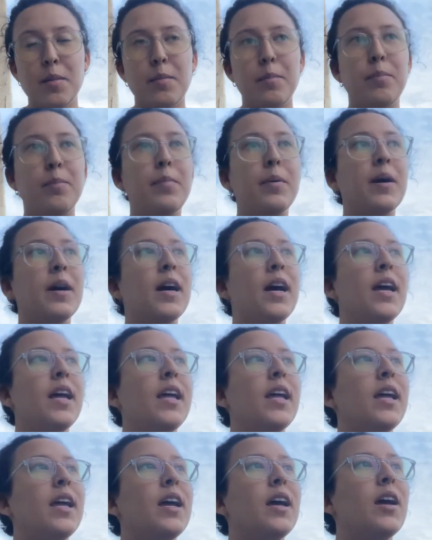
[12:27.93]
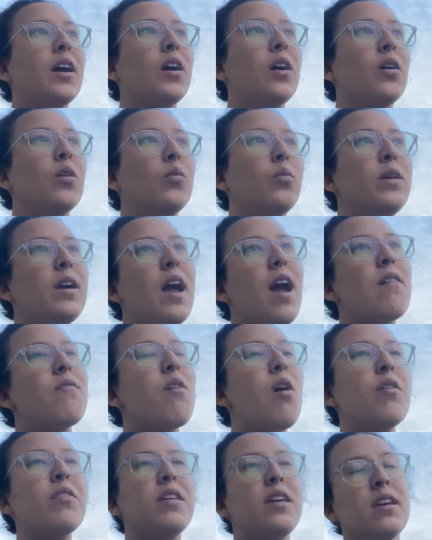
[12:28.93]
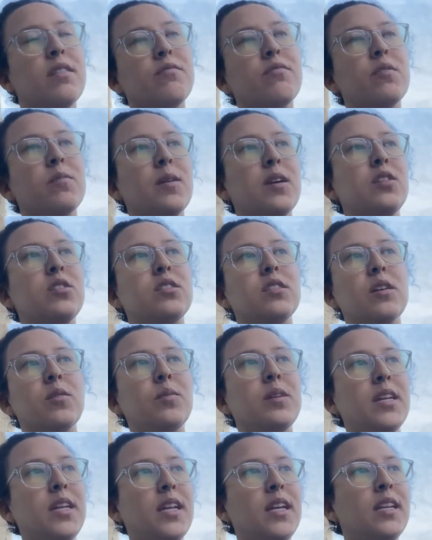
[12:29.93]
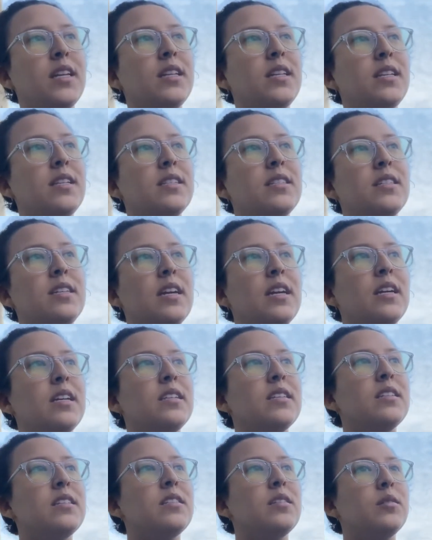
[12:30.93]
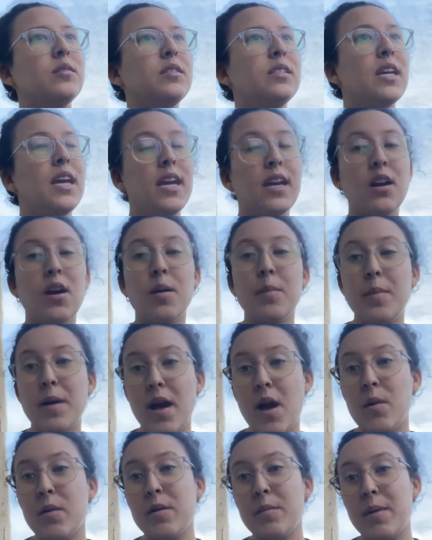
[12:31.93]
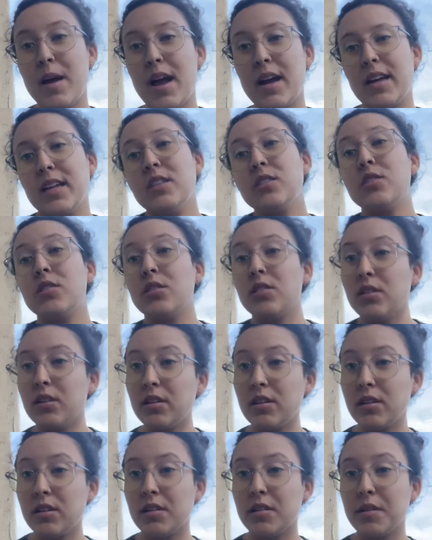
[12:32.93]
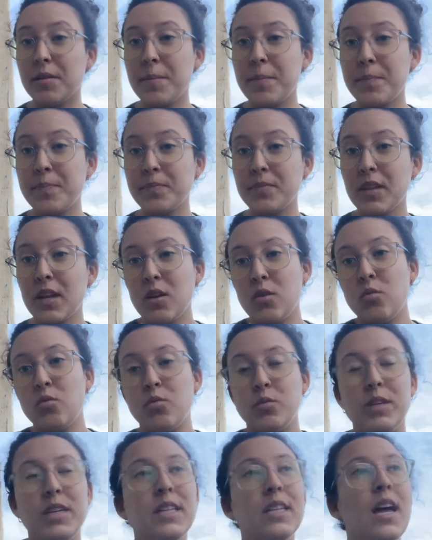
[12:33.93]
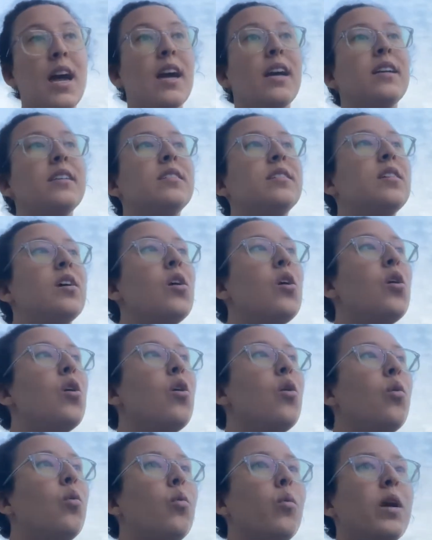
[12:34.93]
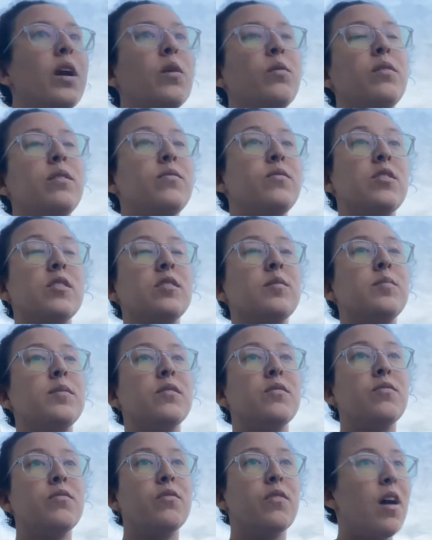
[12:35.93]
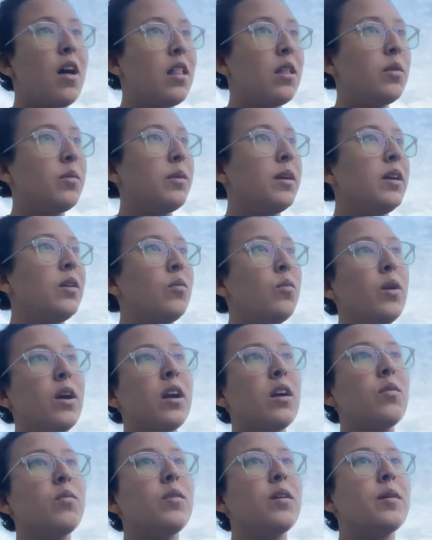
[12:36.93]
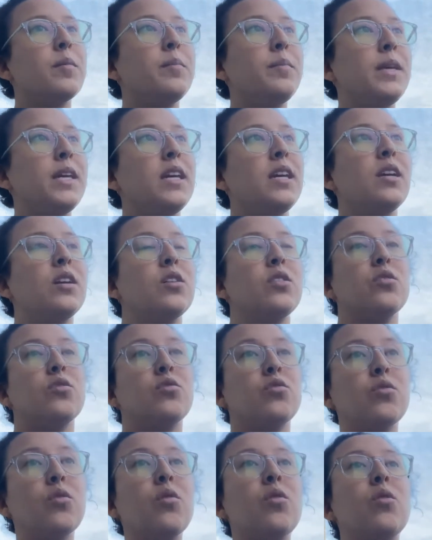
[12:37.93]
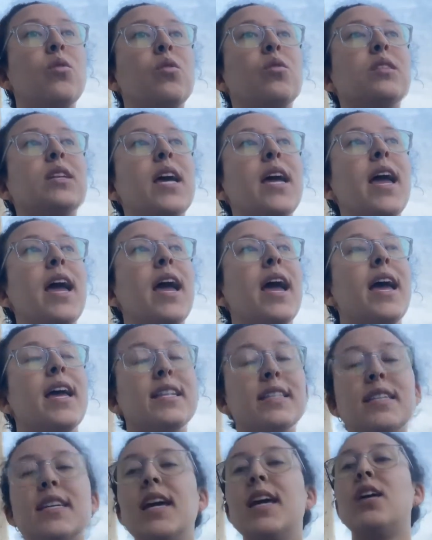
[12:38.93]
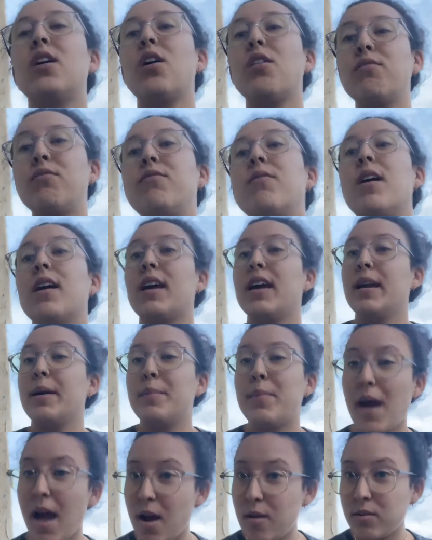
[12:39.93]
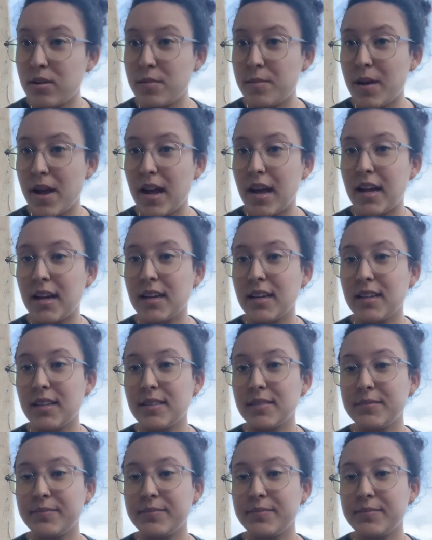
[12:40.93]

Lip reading: But we have all the information that we need in these days to take our power back and to learn, realize where we've just been following, where we're being controlled, and take our fucking power back.